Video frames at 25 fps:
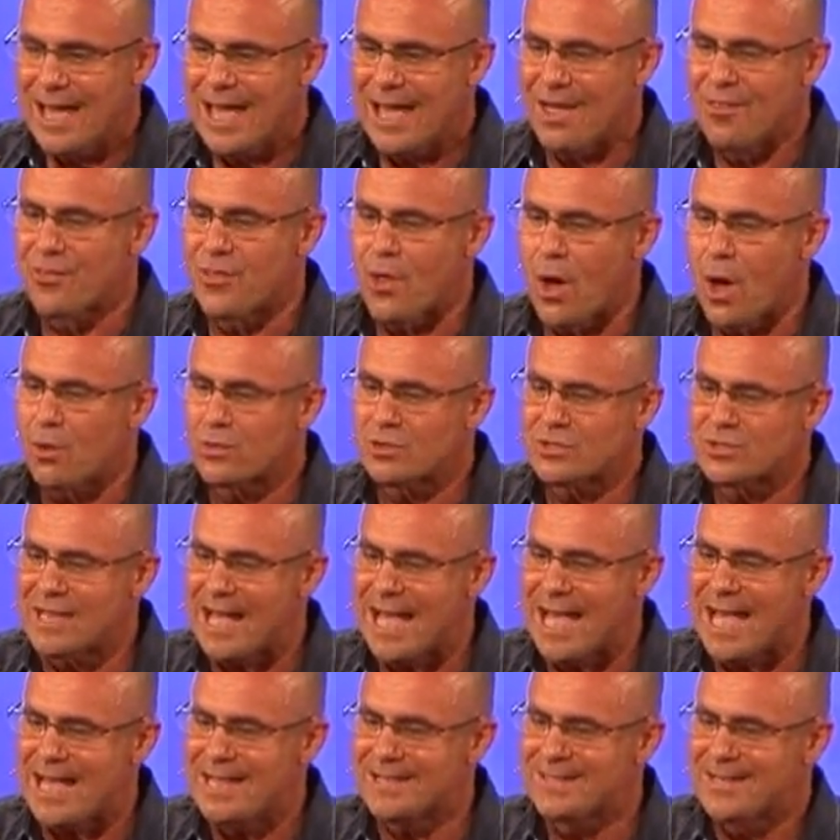In those
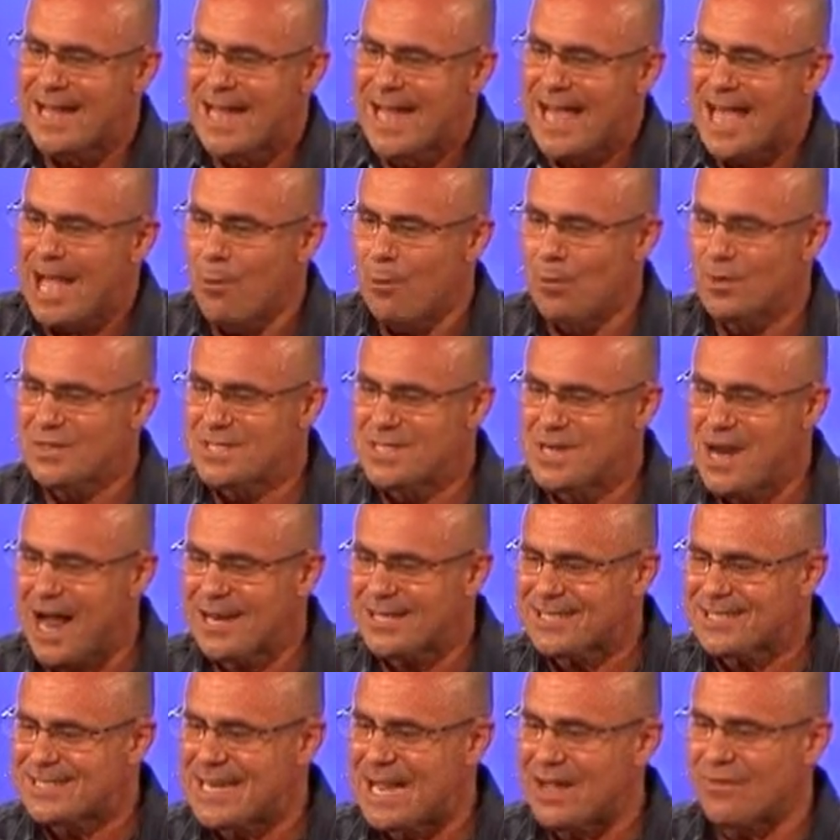days, it was
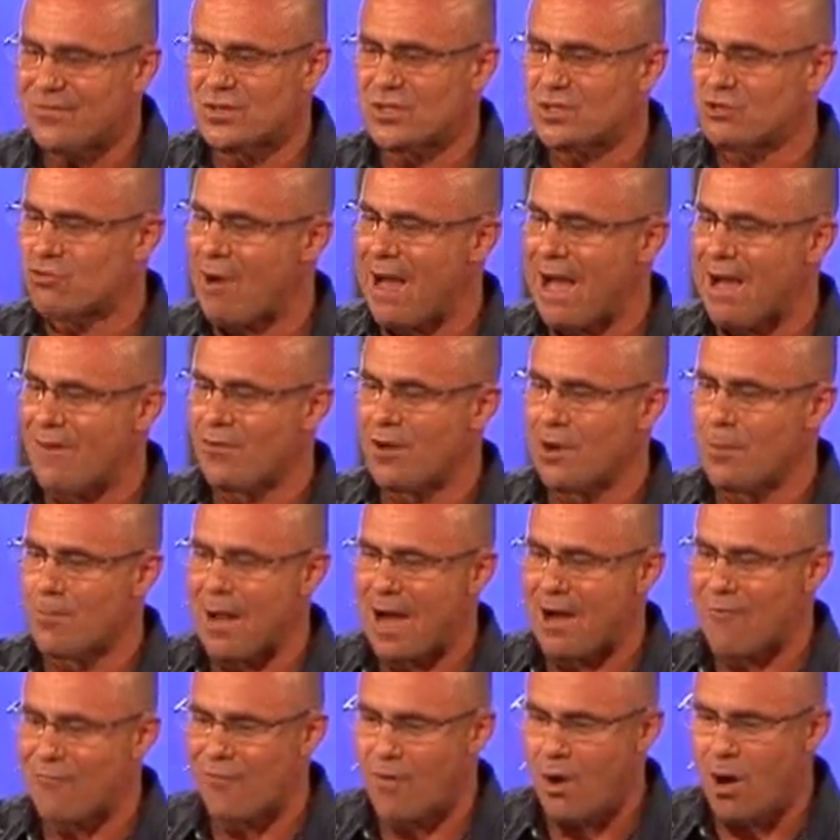not safe to travel
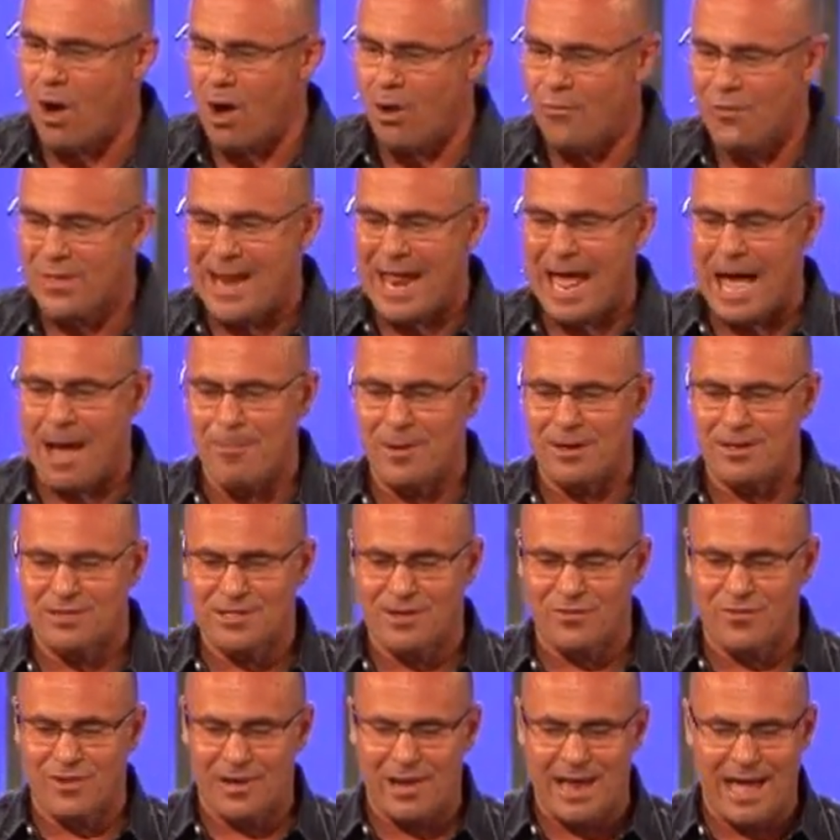about, for all the
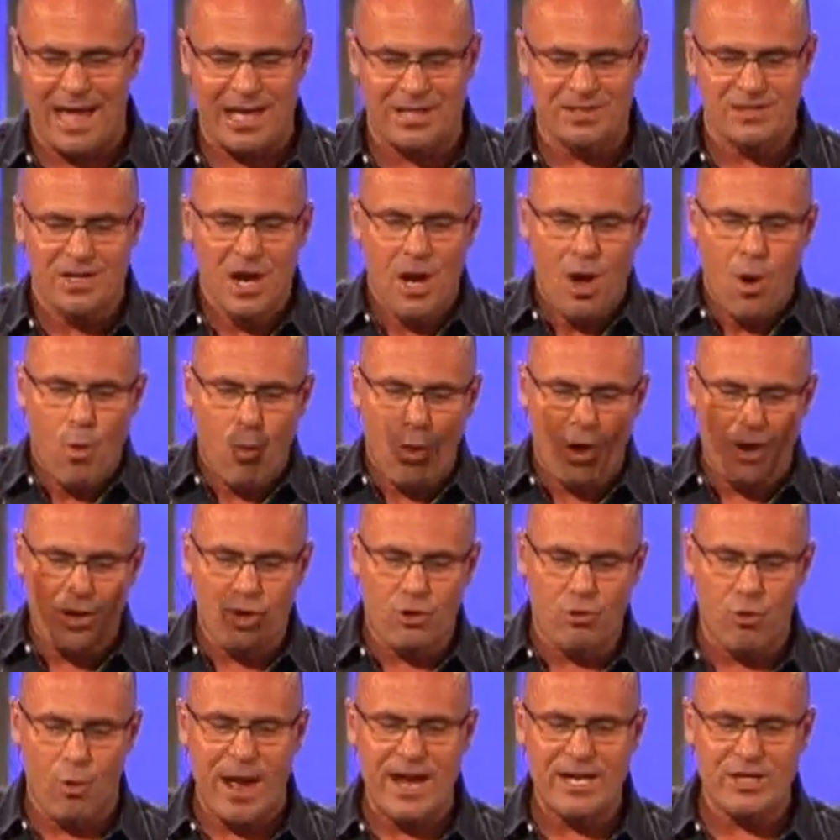inhabitants of the land were in
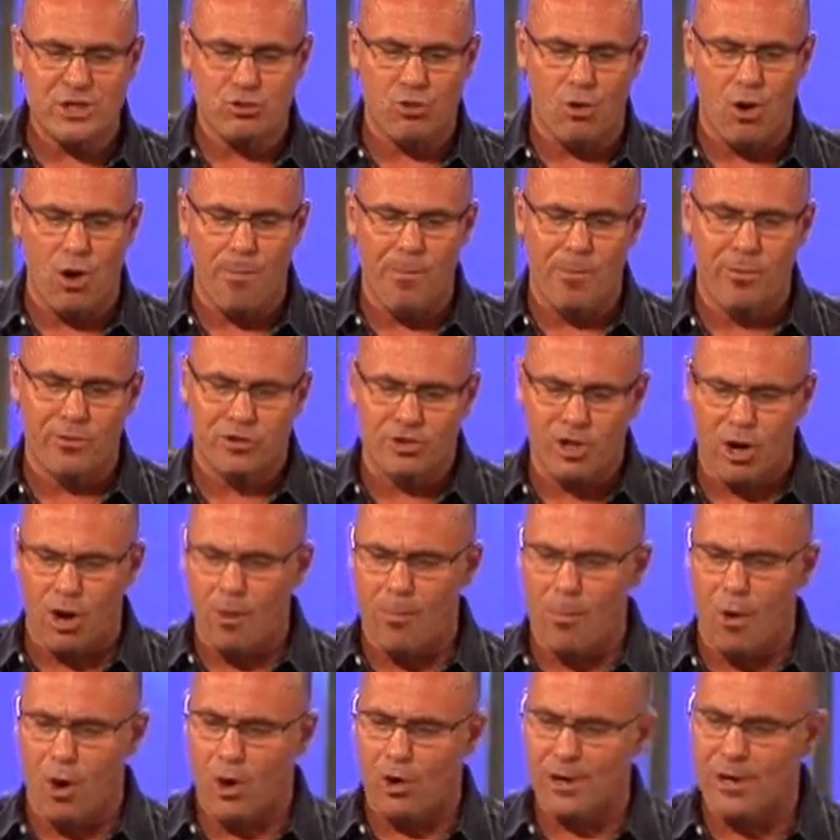great
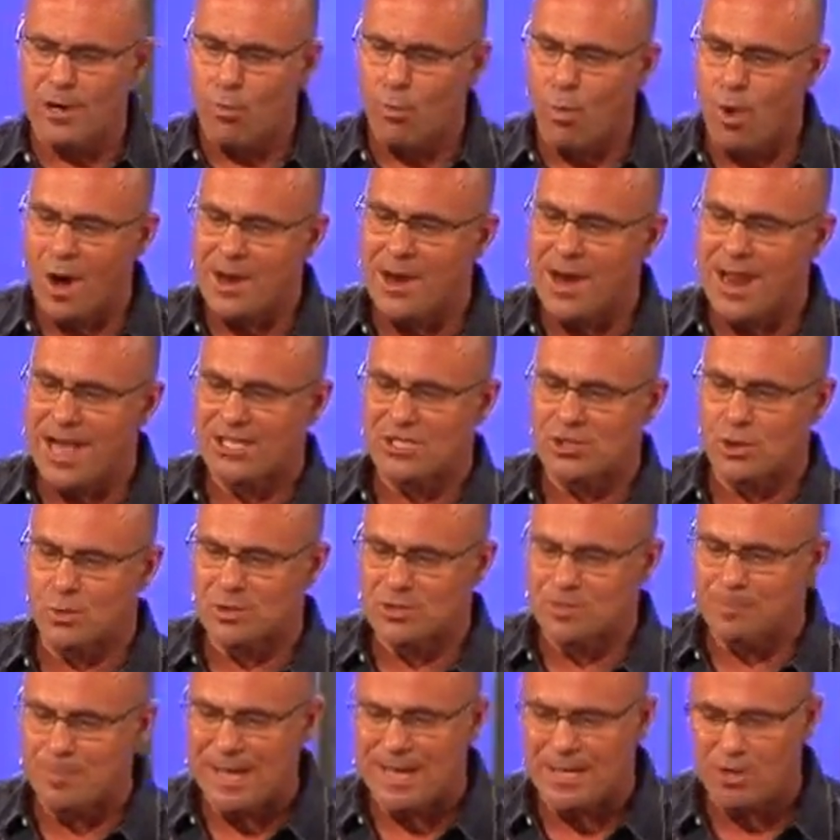turmoil, and one nation
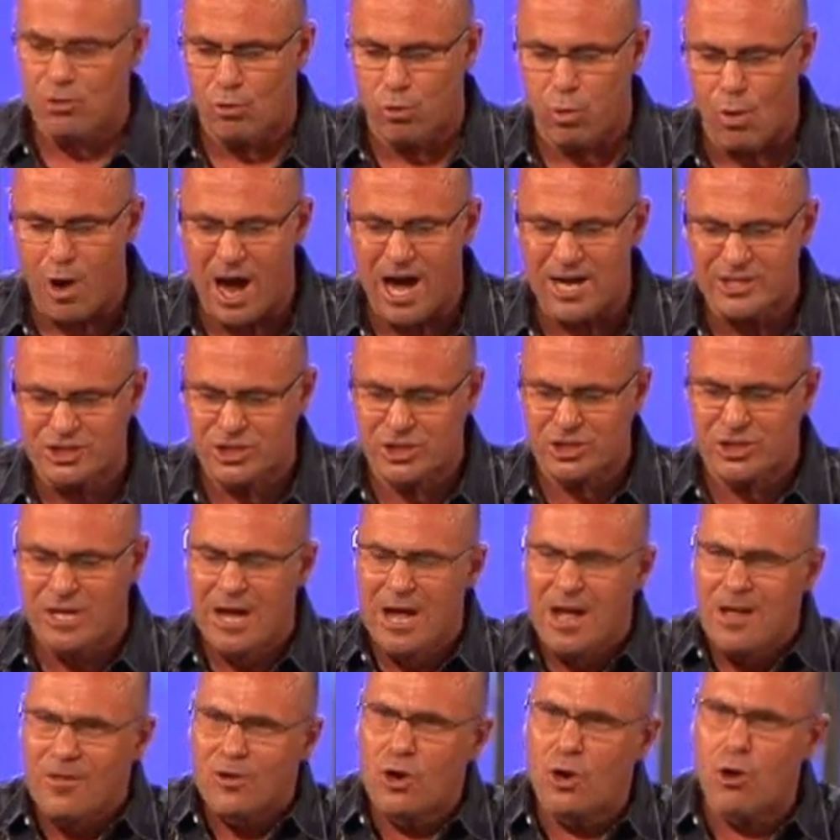was being crushed,
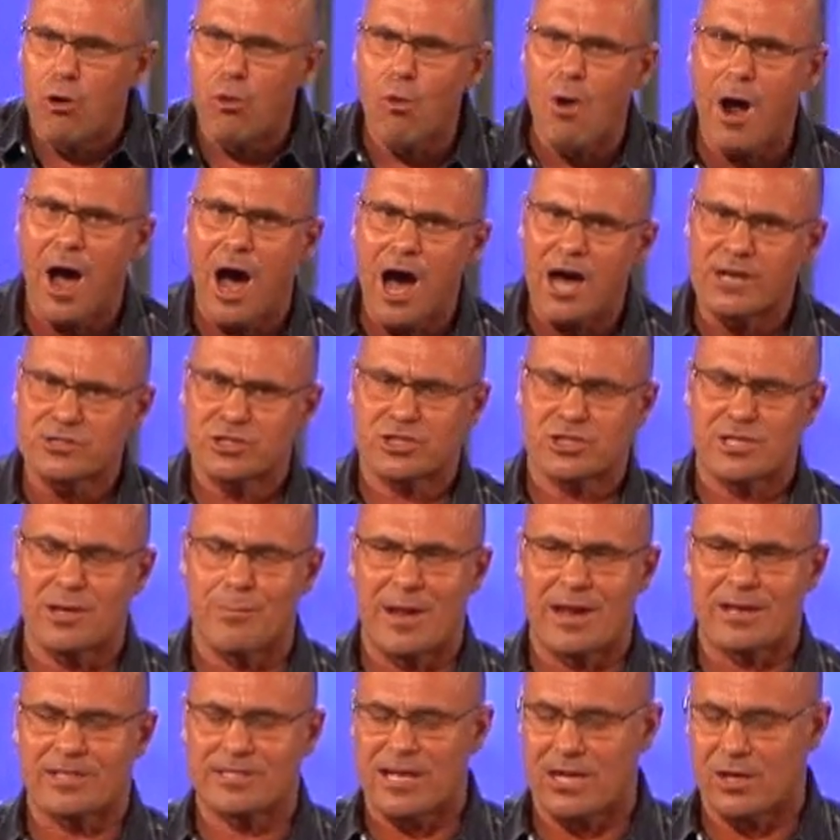
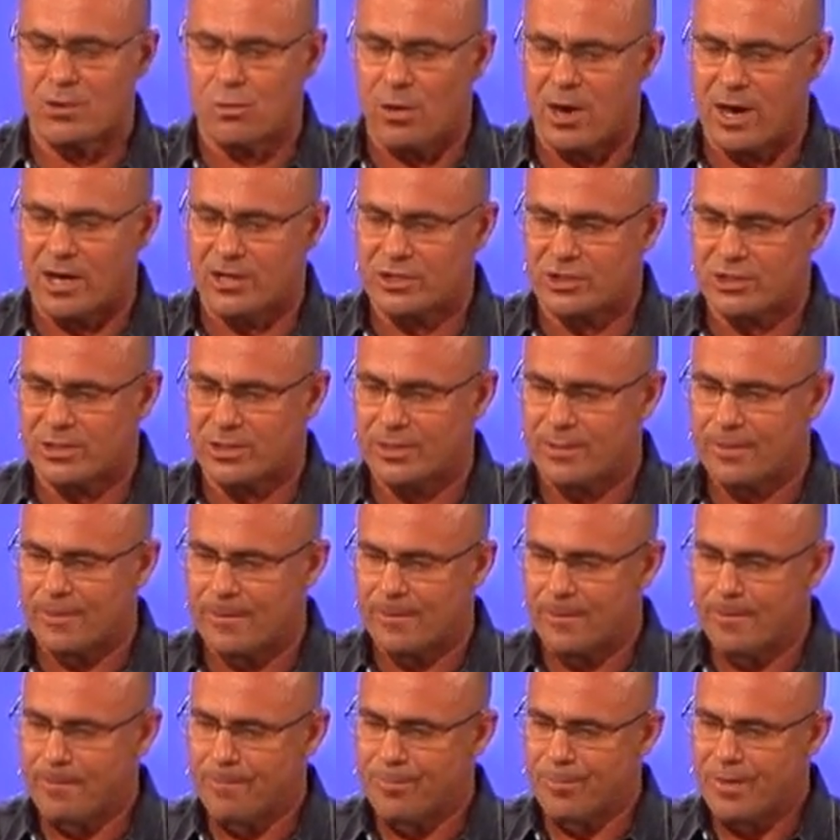somebody say crushed,
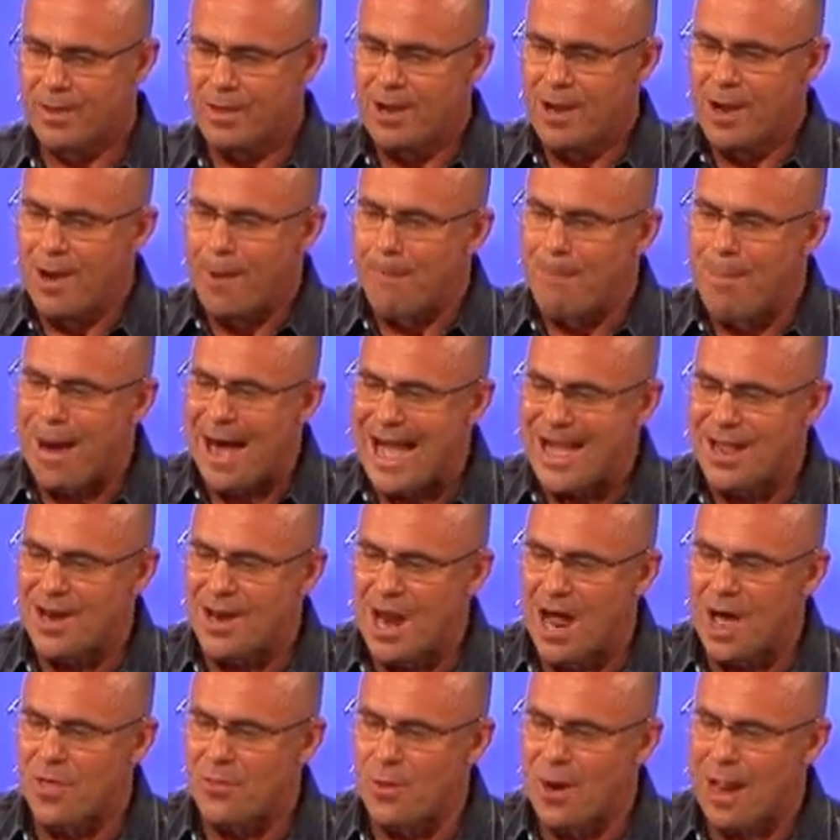by
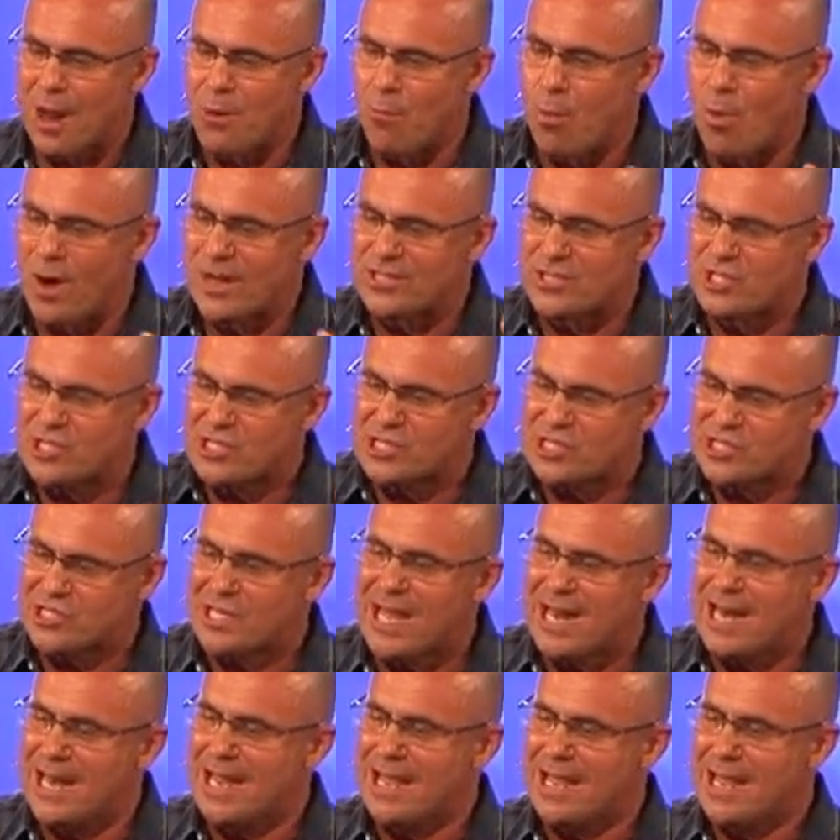another, and one
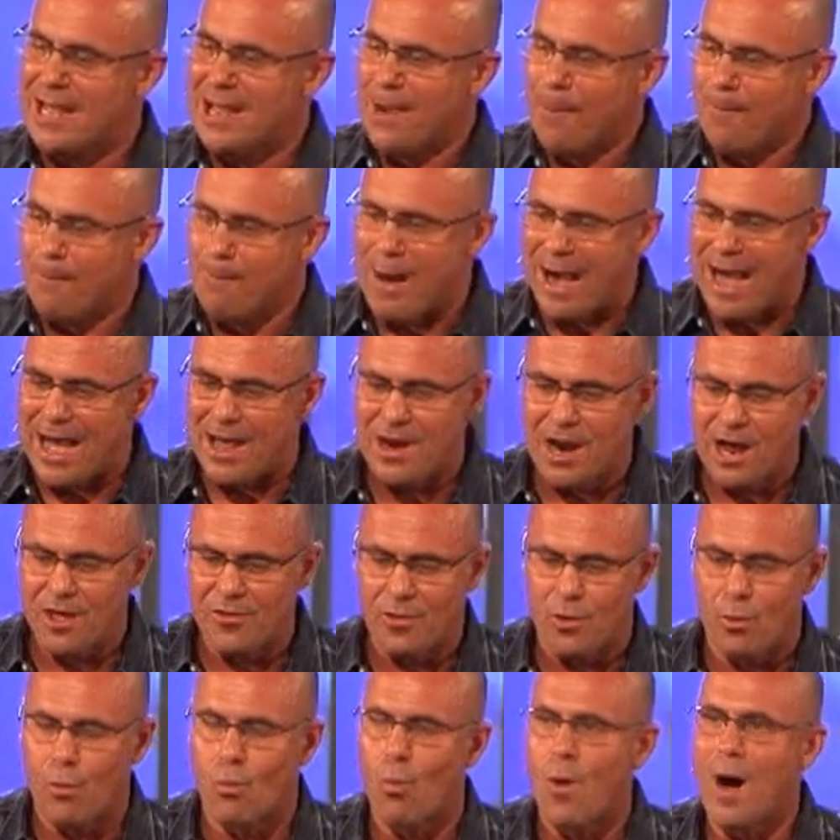city by
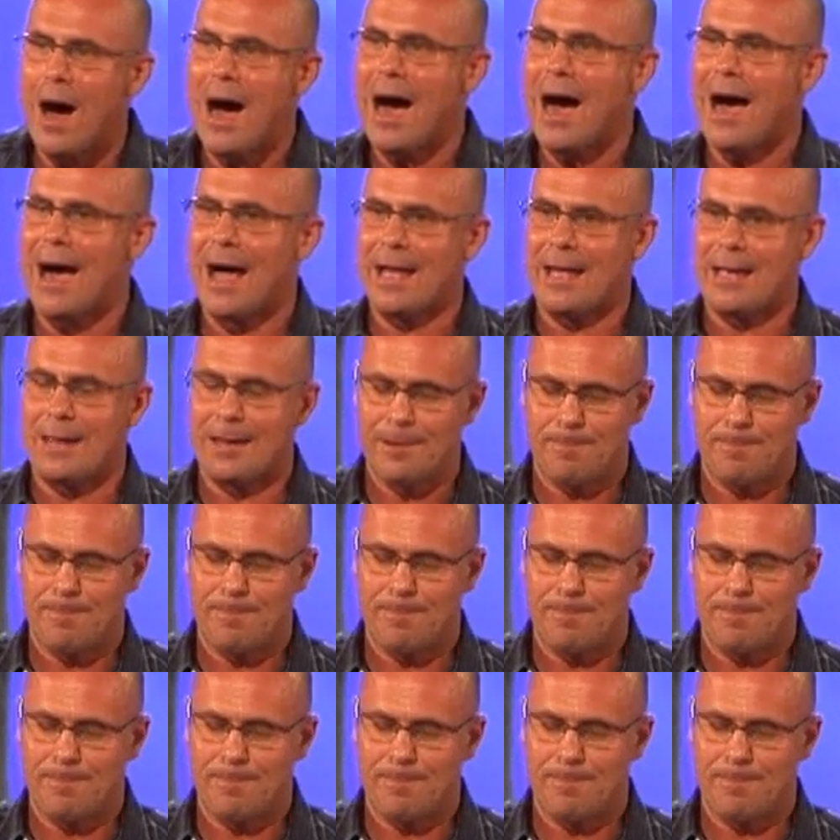another. Why?